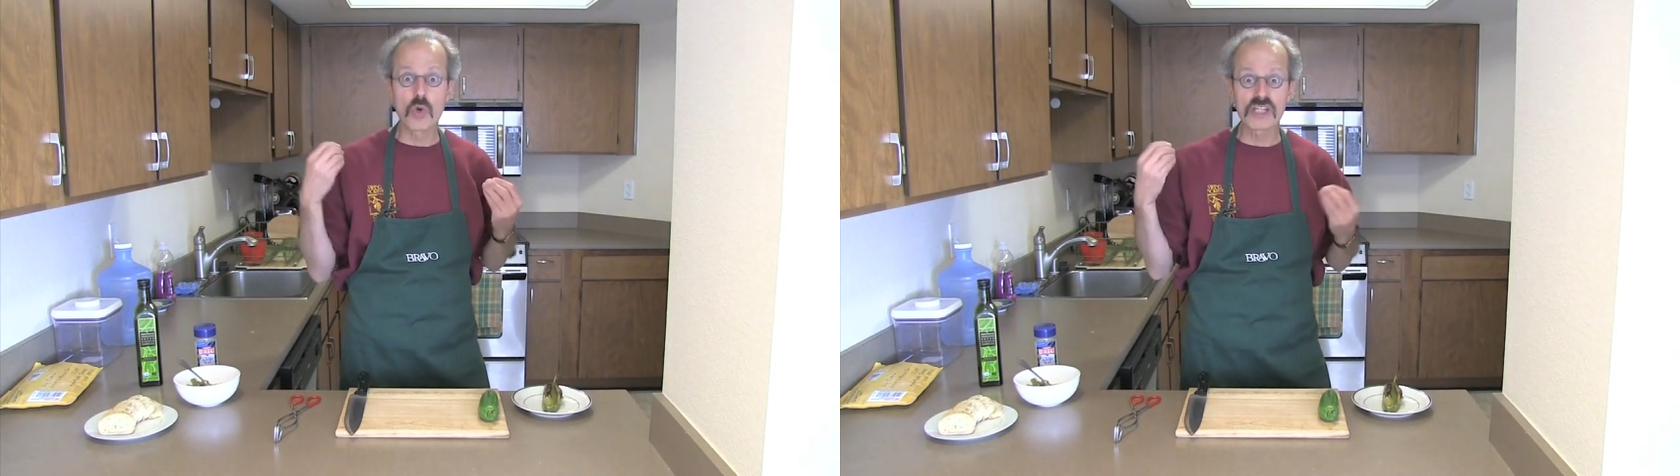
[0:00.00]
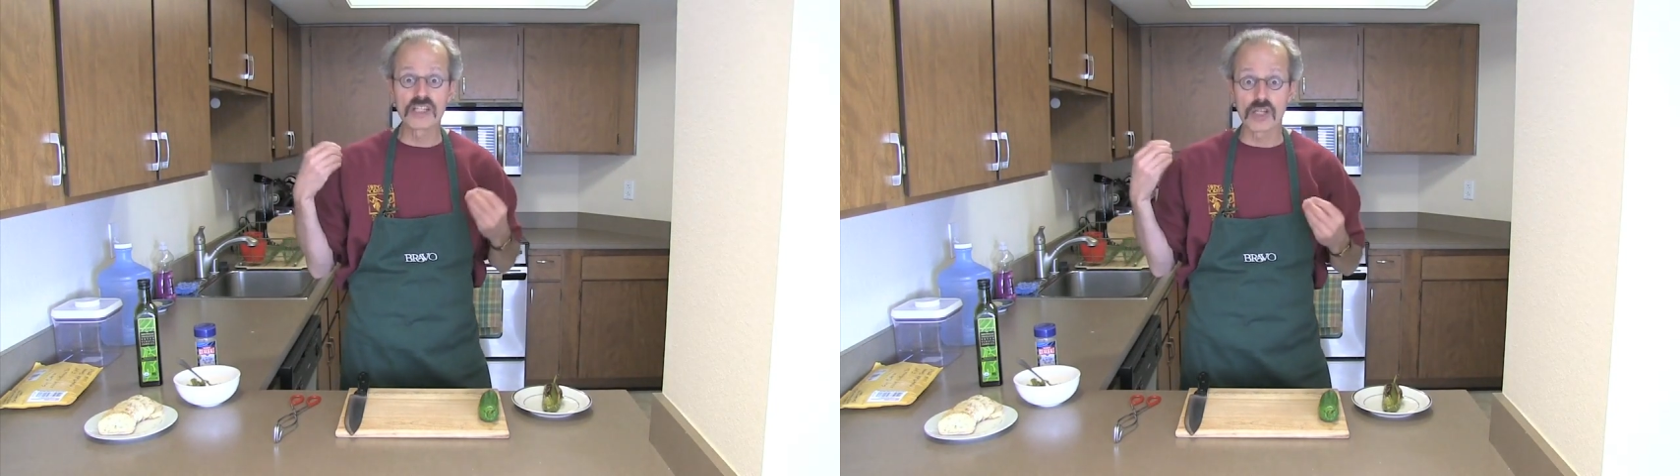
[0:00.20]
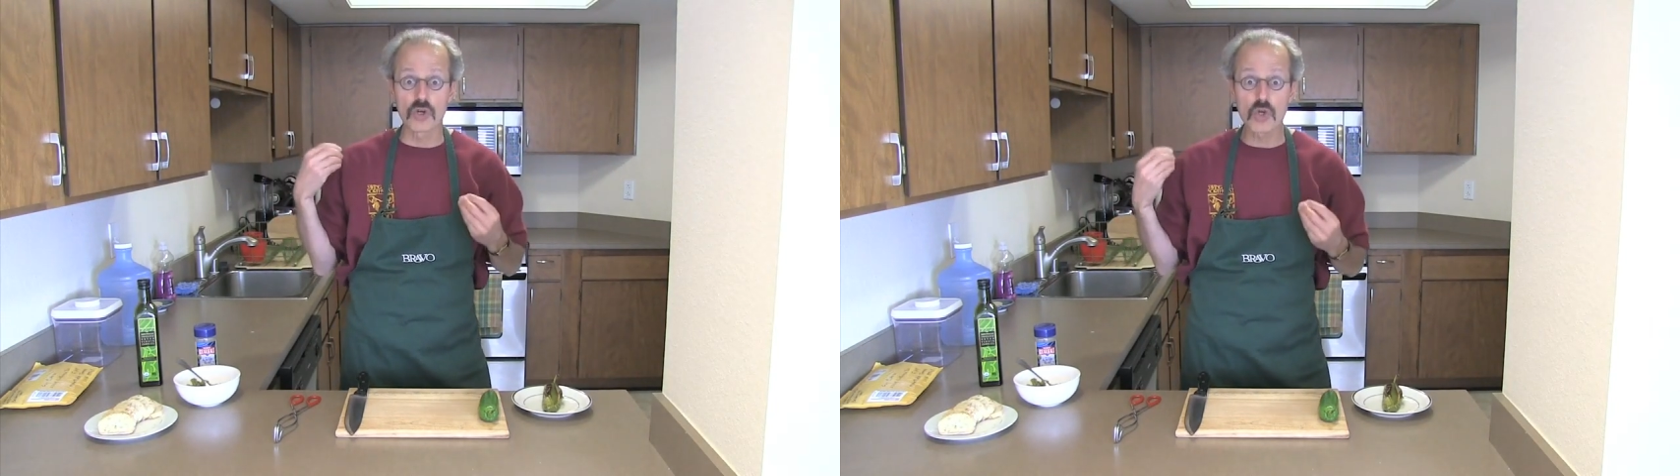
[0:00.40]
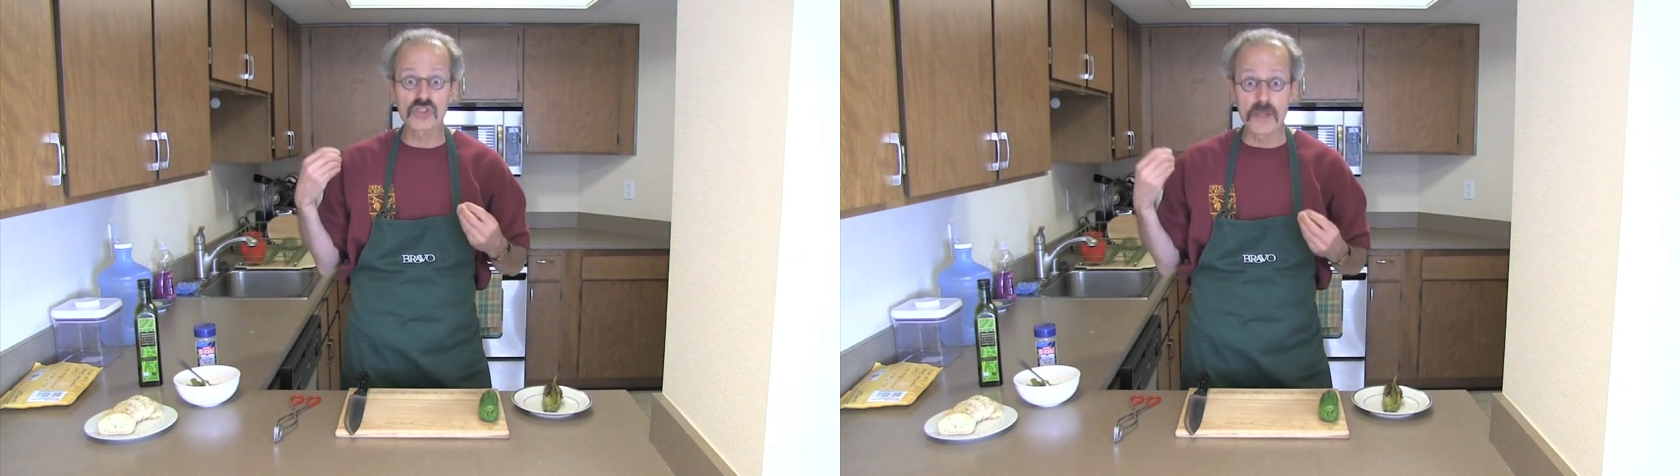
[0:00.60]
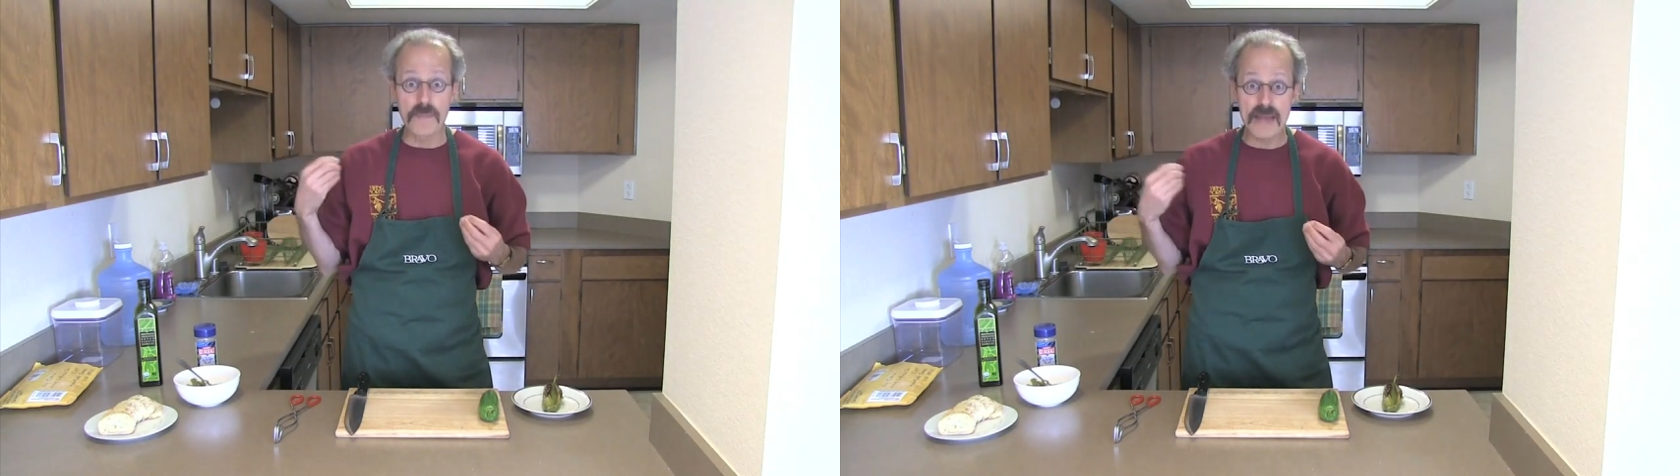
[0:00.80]
cooking the
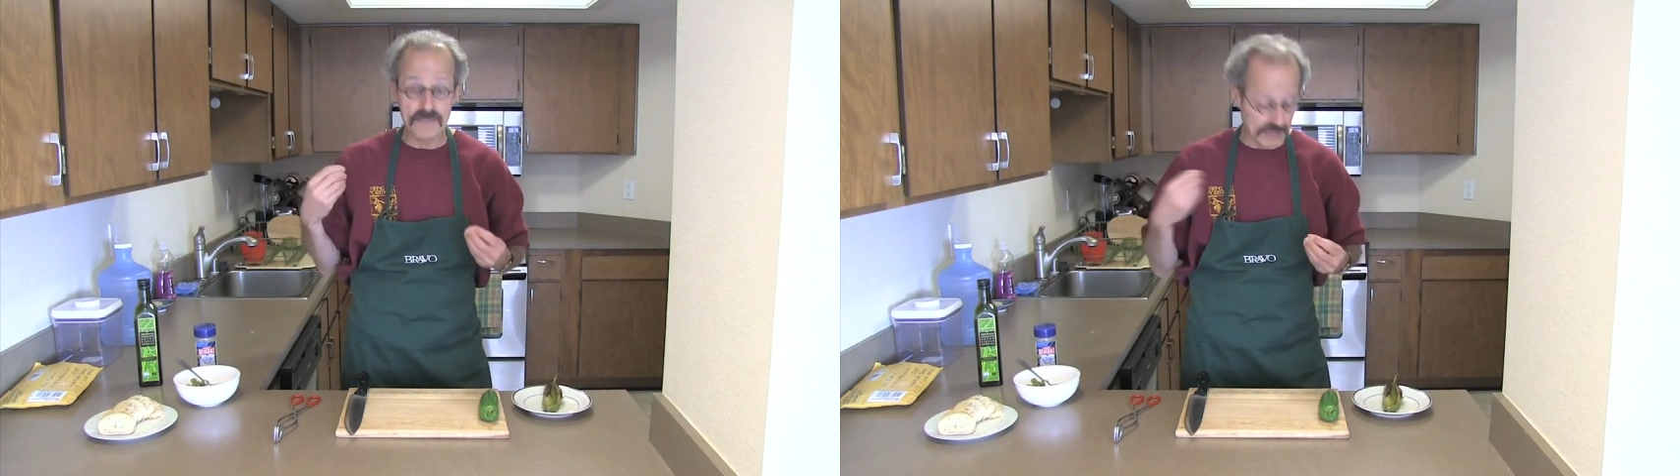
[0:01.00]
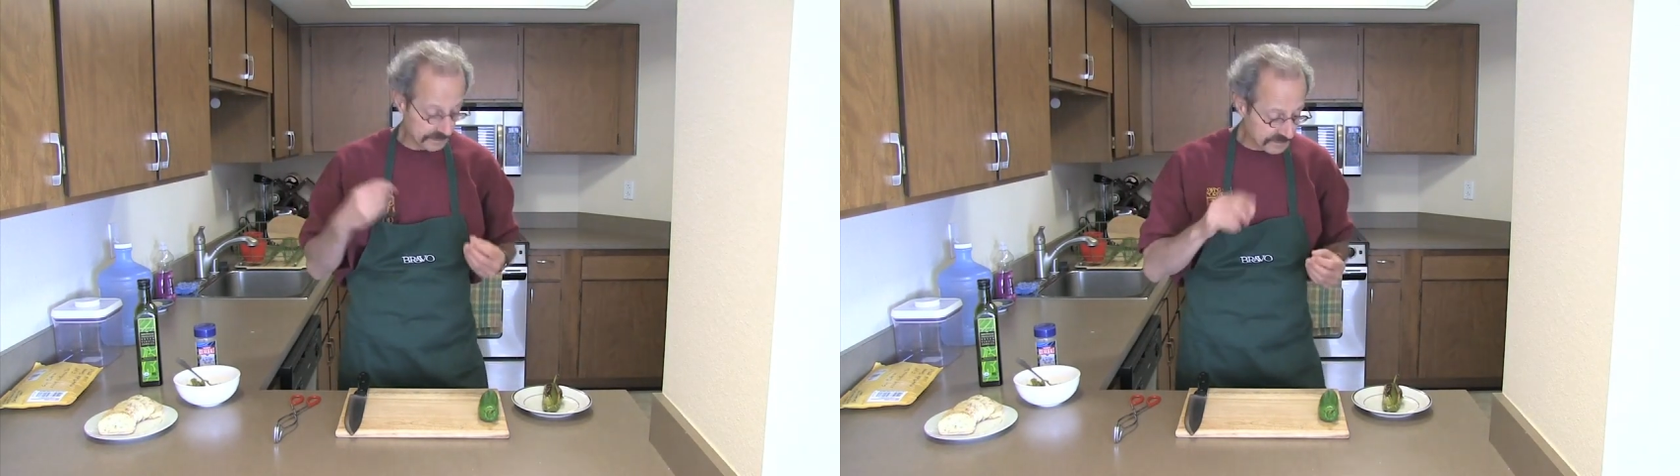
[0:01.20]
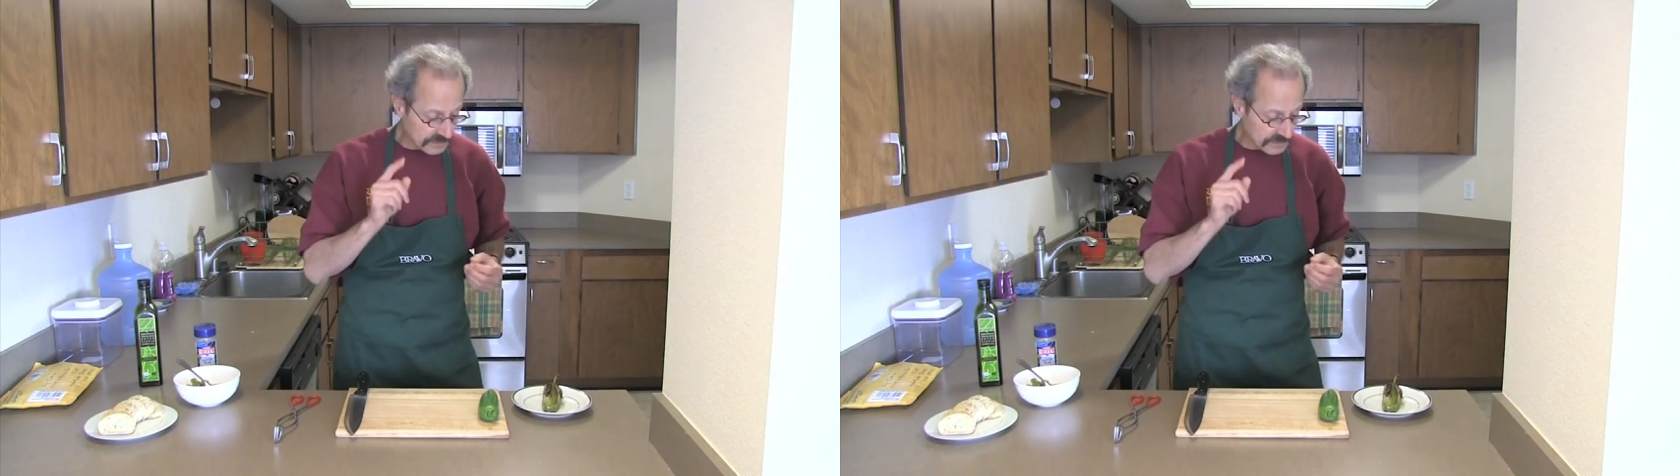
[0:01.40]
roasted pepper.